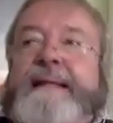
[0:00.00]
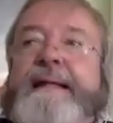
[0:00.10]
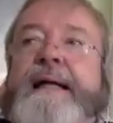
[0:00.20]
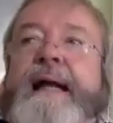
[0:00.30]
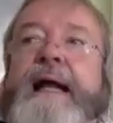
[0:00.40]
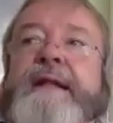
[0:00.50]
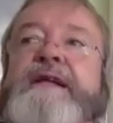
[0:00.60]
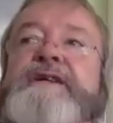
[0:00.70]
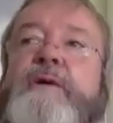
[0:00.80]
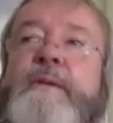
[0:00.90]
And
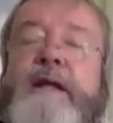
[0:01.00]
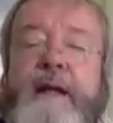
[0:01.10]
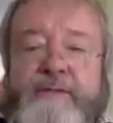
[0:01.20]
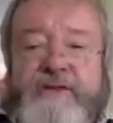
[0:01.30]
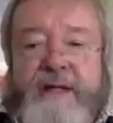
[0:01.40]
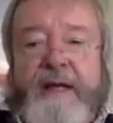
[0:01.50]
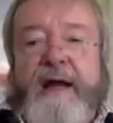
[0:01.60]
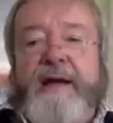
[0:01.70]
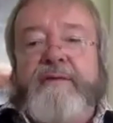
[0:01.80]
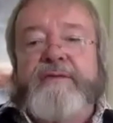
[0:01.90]
this human comes to
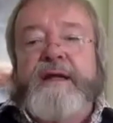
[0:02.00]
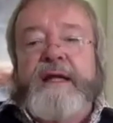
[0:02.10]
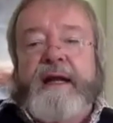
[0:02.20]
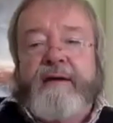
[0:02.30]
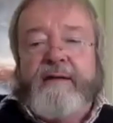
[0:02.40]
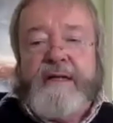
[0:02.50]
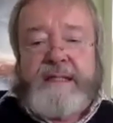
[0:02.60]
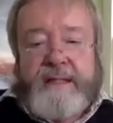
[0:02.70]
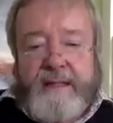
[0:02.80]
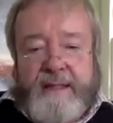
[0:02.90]
life, and there
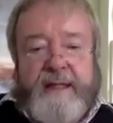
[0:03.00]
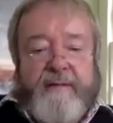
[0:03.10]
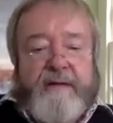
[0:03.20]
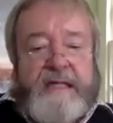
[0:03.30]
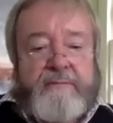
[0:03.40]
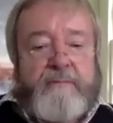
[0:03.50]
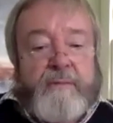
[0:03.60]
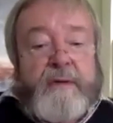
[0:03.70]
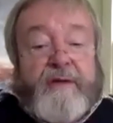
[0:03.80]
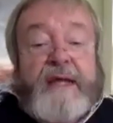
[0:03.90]
is, there is
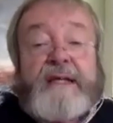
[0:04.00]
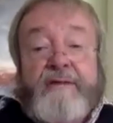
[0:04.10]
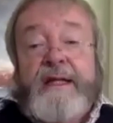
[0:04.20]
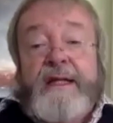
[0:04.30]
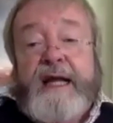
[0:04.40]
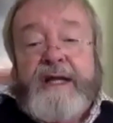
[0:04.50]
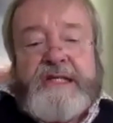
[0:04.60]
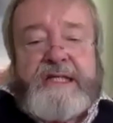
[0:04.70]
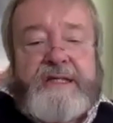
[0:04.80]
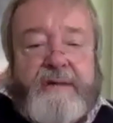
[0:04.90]
effectively the
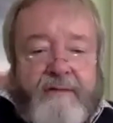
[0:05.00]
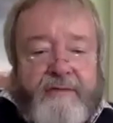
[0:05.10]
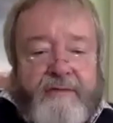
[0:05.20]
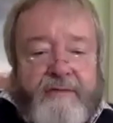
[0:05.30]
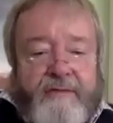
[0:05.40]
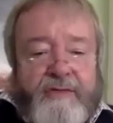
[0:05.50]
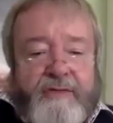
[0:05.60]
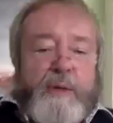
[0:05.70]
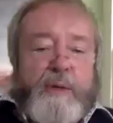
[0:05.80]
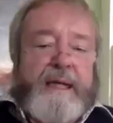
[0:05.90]
ancestor of human
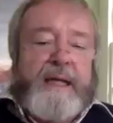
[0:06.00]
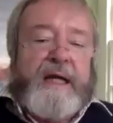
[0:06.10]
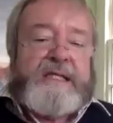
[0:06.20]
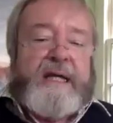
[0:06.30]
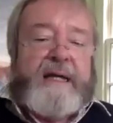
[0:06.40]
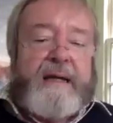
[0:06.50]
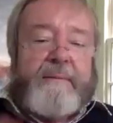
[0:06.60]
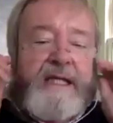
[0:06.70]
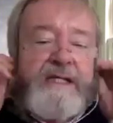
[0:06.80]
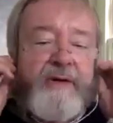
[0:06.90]
beings. But he's
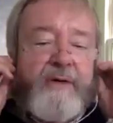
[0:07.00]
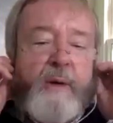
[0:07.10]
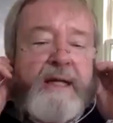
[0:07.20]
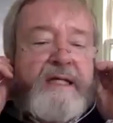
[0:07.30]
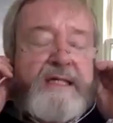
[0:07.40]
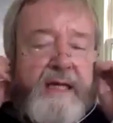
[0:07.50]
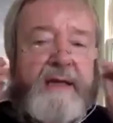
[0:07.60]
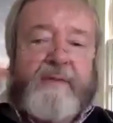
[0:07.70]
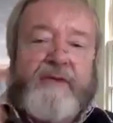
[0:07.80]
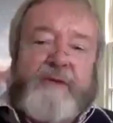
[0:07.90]
not quite the same
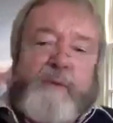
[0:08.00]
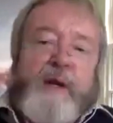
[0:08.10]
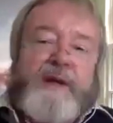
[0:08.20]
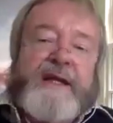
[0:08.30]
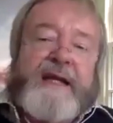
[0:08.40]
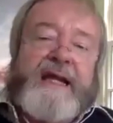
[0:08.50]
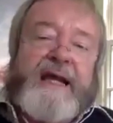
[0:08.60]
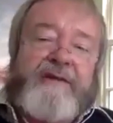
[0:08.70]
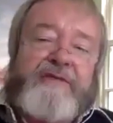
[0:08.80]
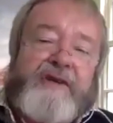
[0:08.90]
as the one that he
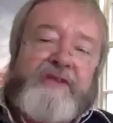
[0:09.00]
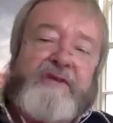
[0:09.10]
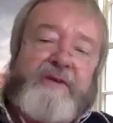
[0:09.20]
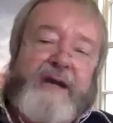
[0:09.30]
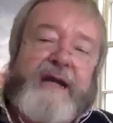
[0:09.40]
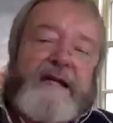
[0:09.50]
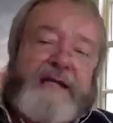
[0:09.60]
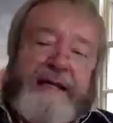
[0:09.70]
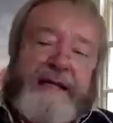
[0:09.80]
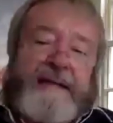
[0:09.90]
had first
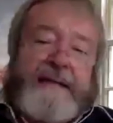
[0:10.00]
created.